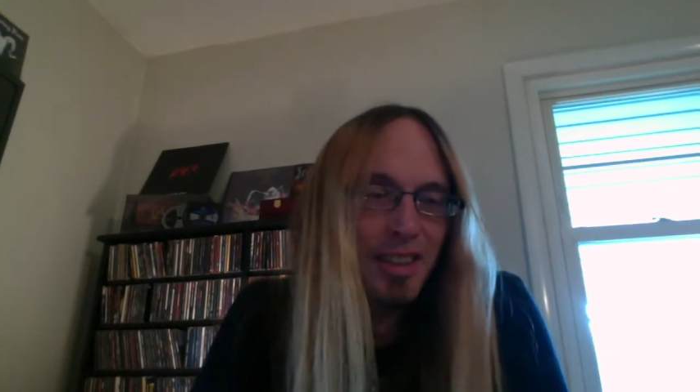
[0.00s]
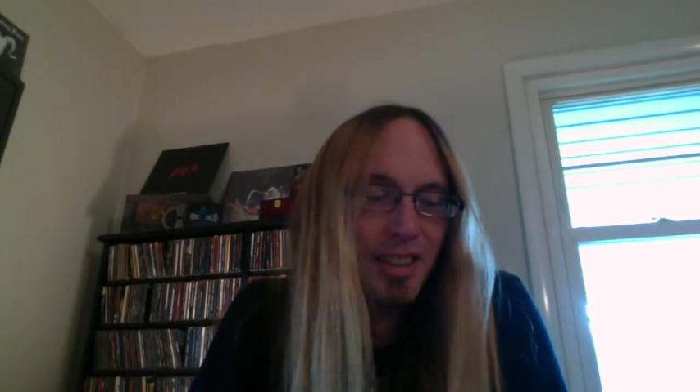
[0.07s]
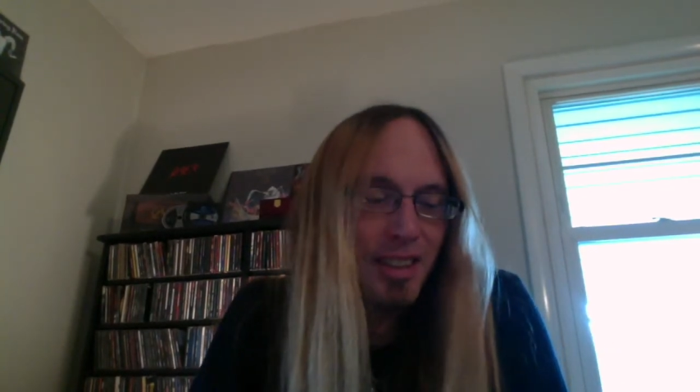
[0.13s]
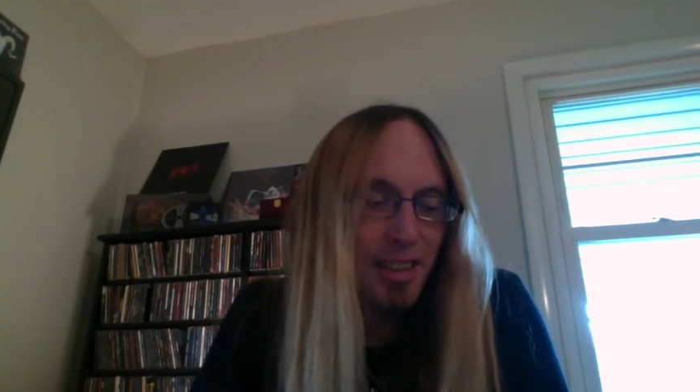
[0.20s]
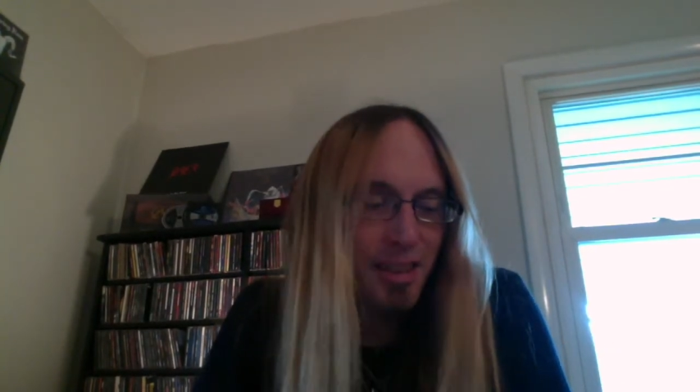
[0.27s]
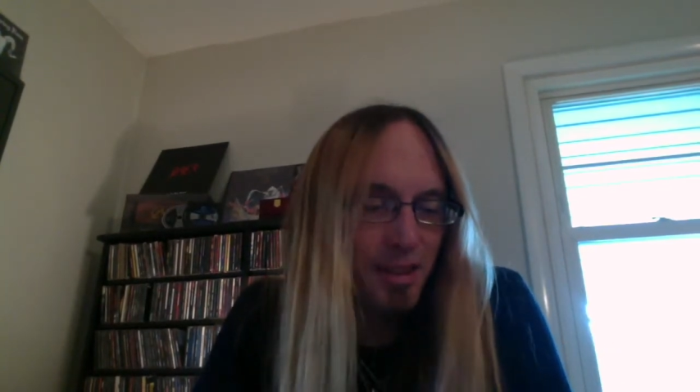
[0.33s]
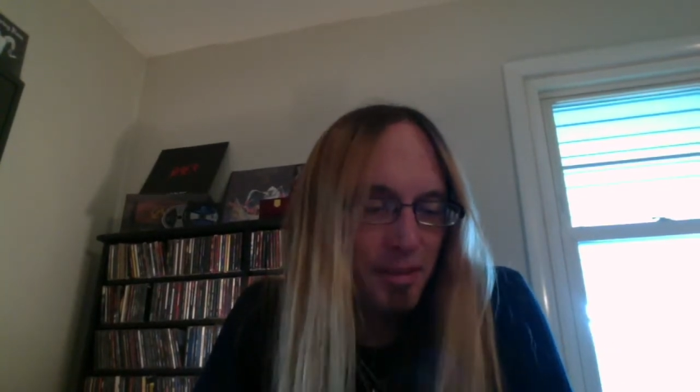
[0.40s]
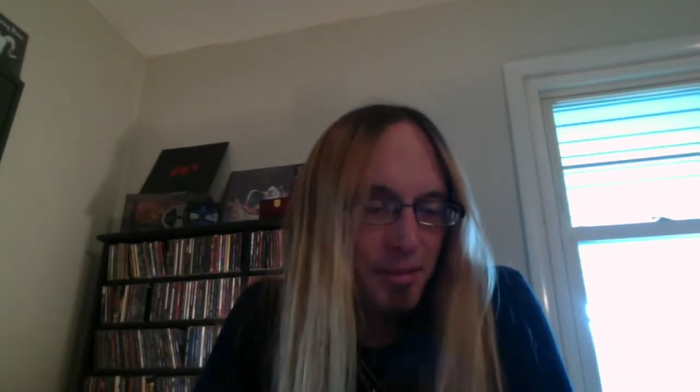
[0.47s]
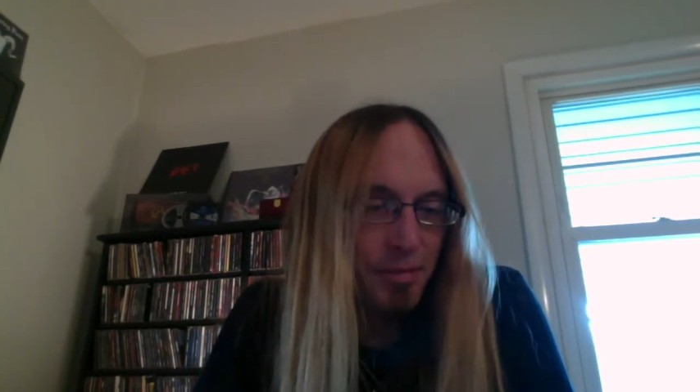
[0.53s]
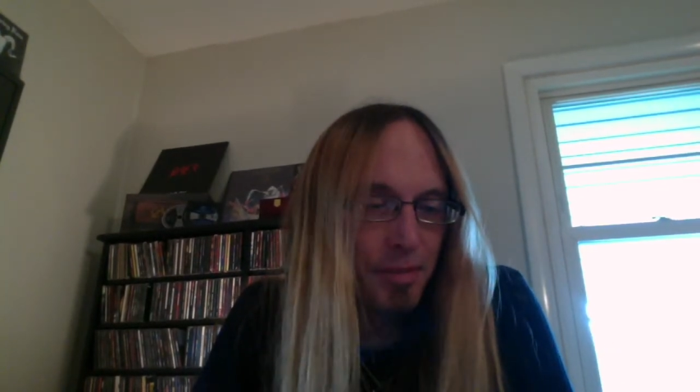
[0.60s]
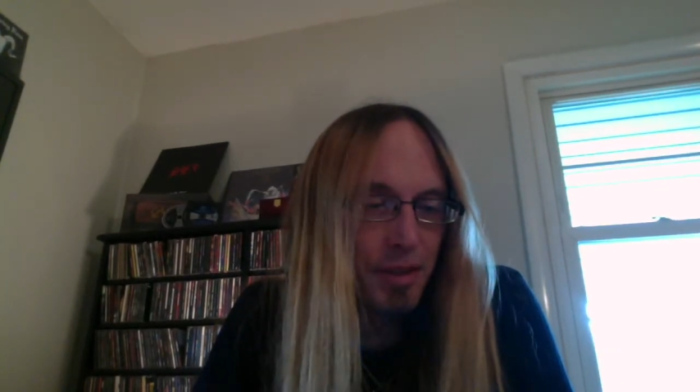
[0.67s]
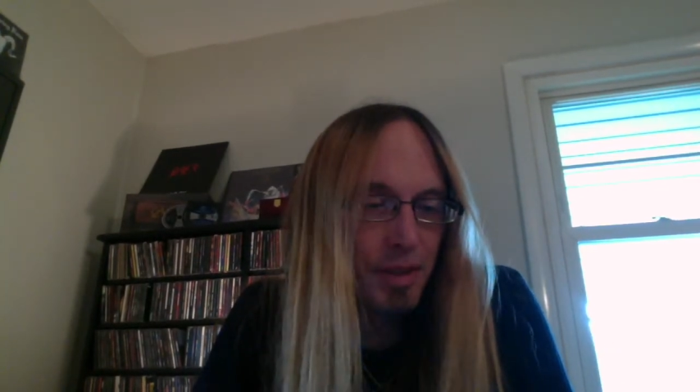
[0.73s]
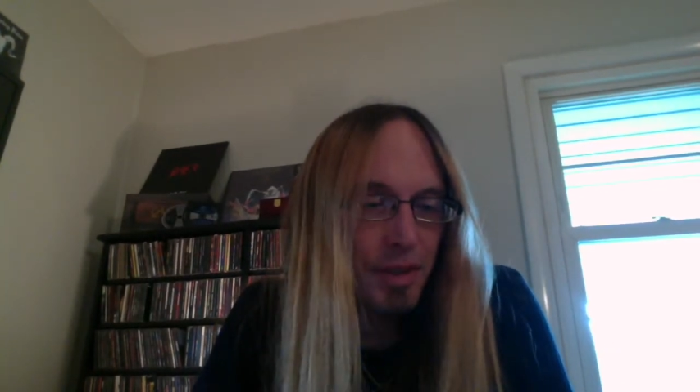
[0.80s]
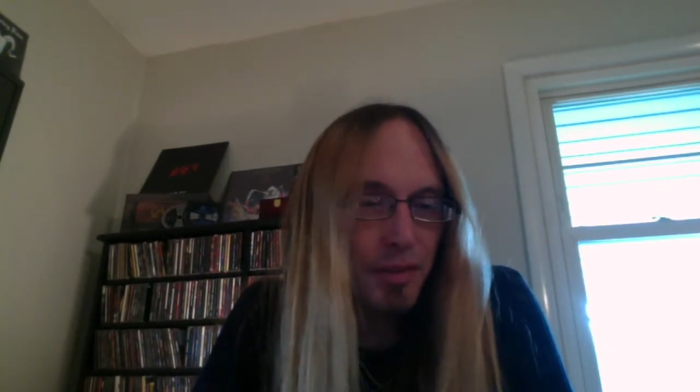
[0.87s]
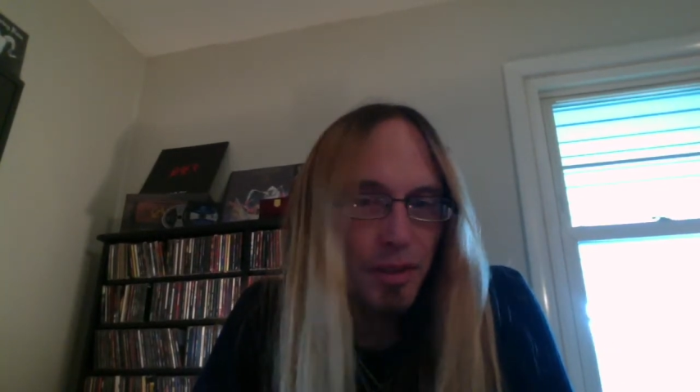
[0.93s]
Um,
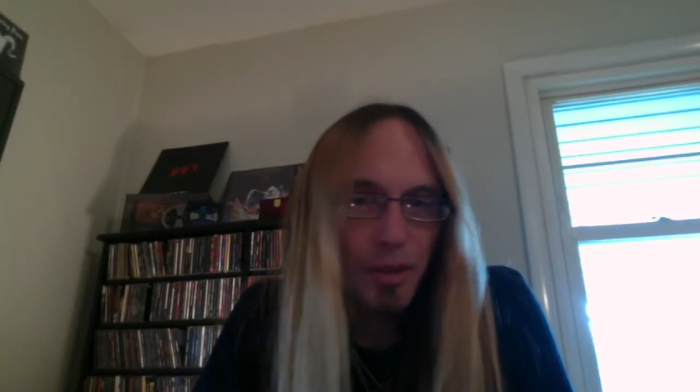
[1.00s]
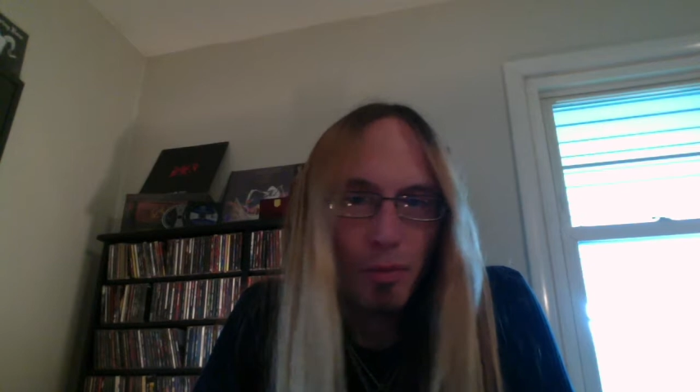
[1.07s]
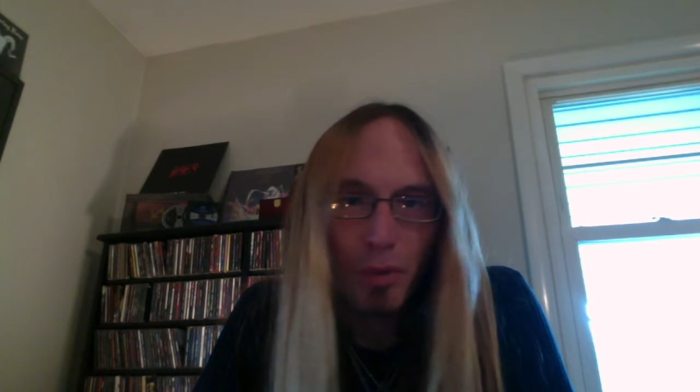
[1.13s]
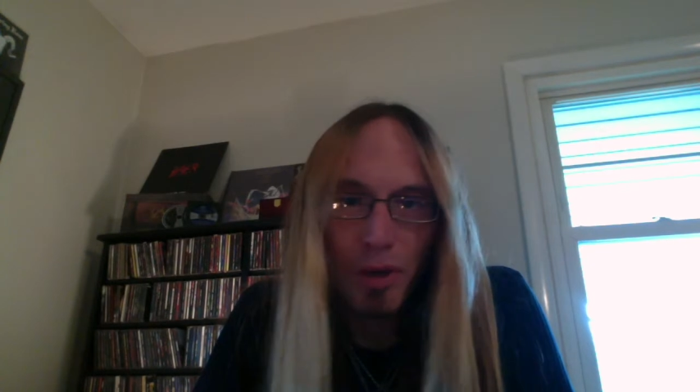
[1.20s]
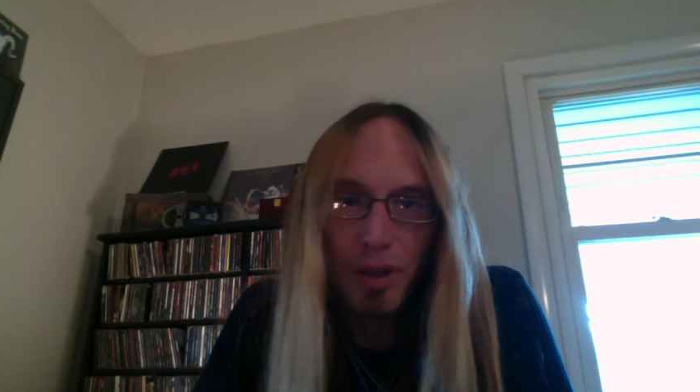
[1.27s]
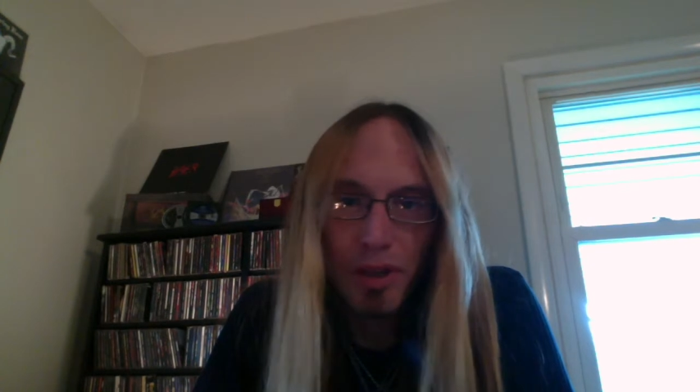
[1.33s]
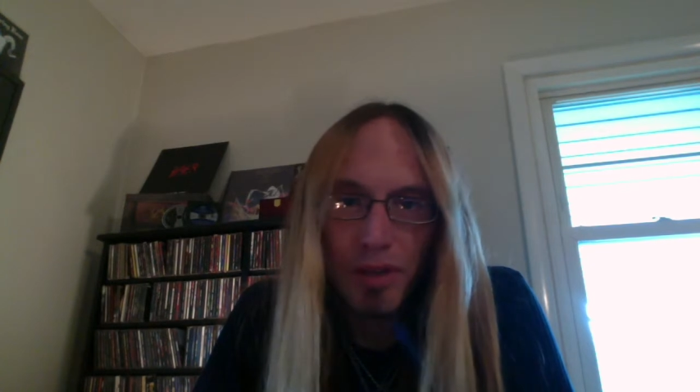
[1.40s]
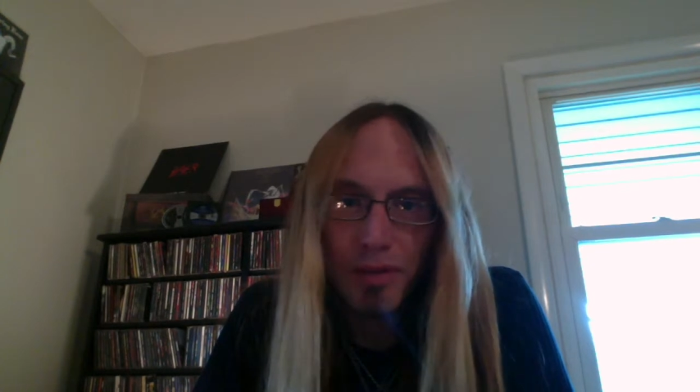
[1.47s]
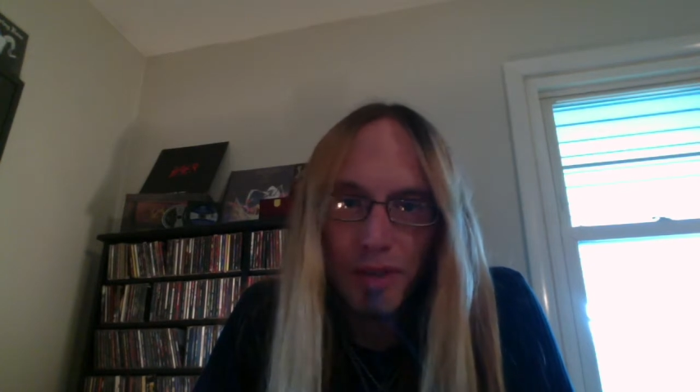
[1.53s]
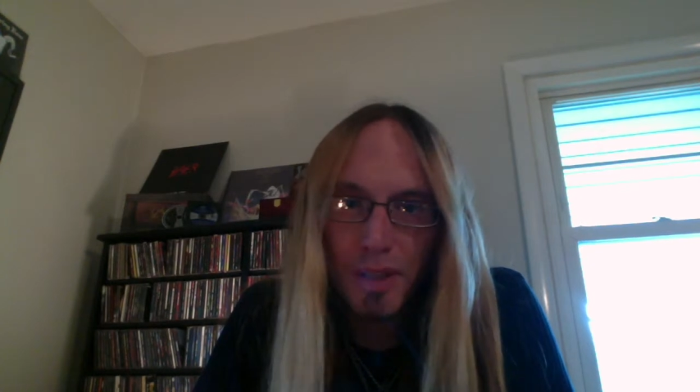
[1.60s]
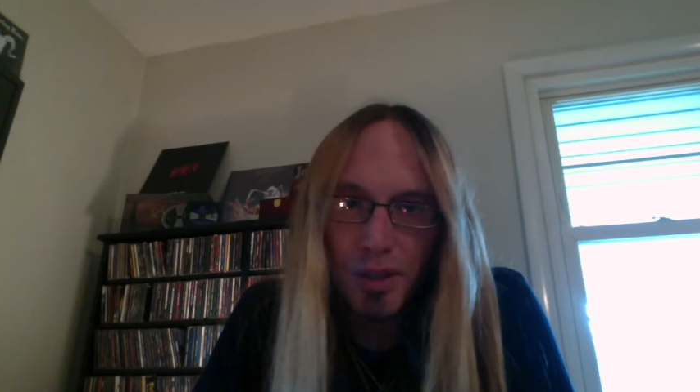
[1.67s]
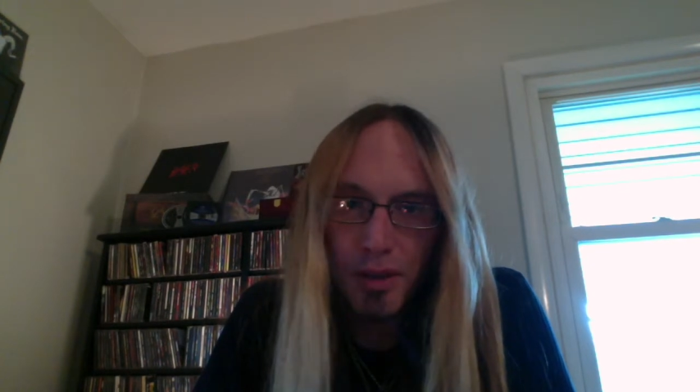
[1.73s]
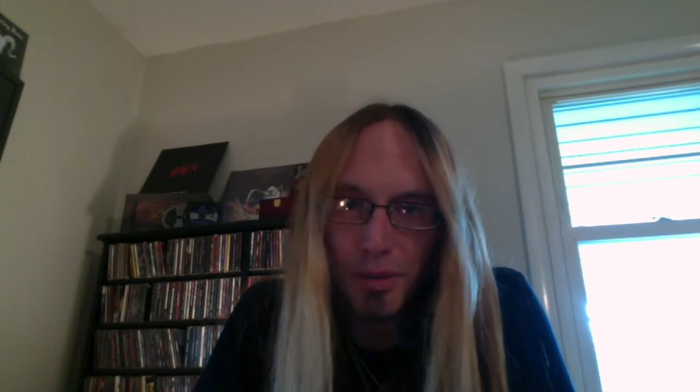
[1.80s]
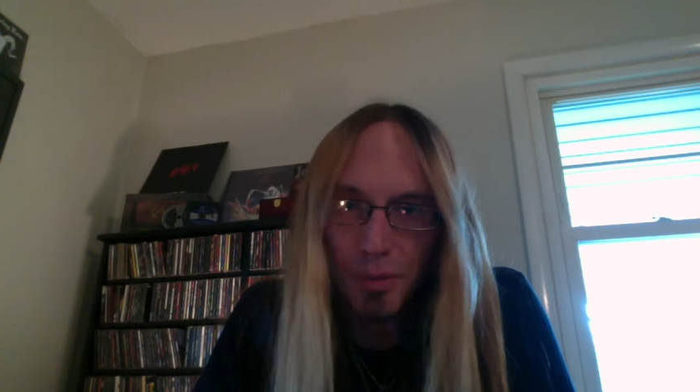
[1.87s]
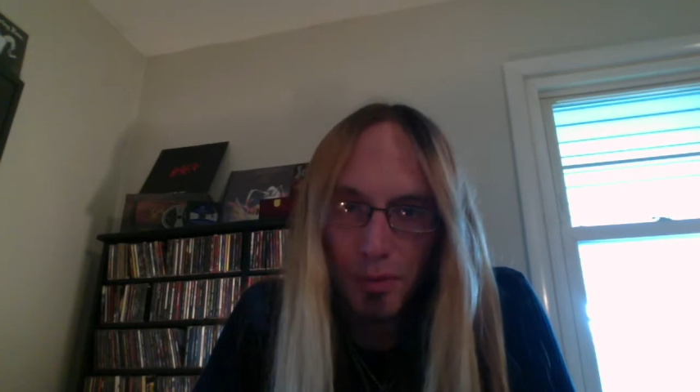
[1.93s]
I never did one of these
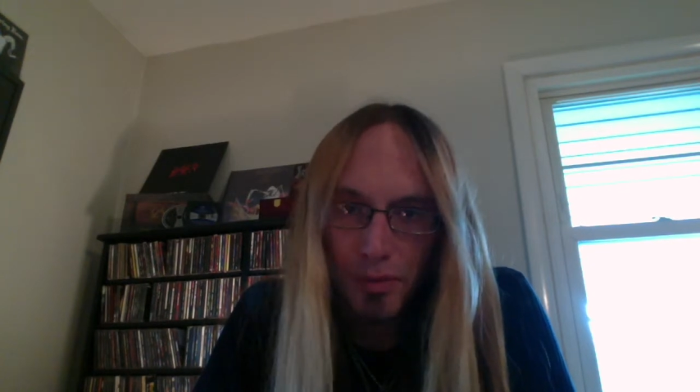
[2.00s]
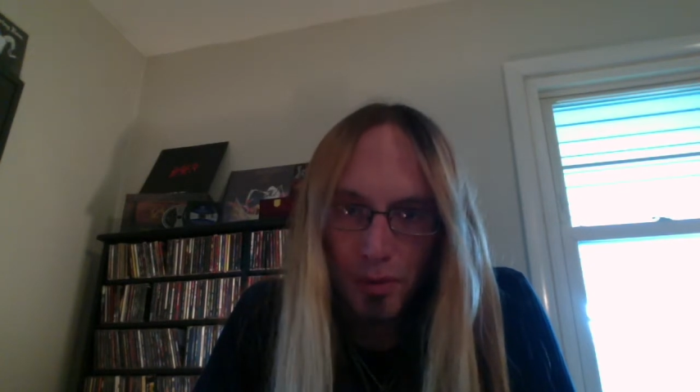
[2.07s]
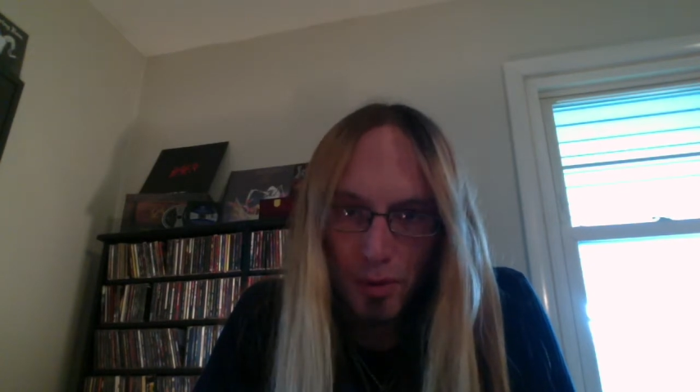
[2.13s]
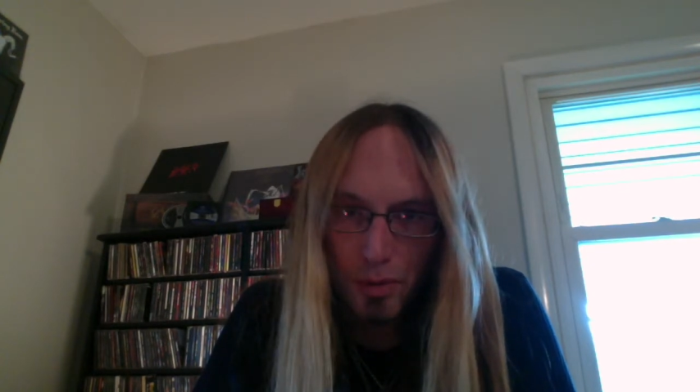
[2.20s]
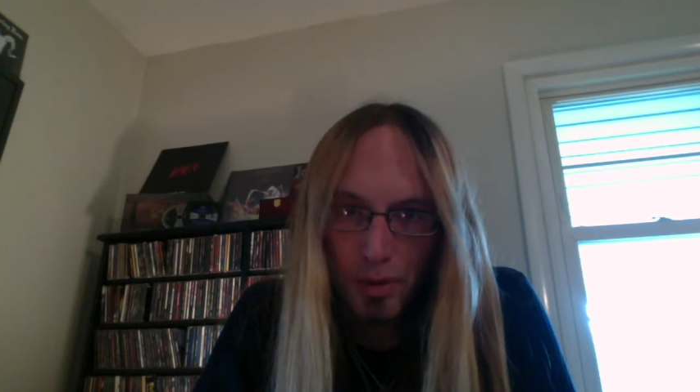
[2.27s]
videos before,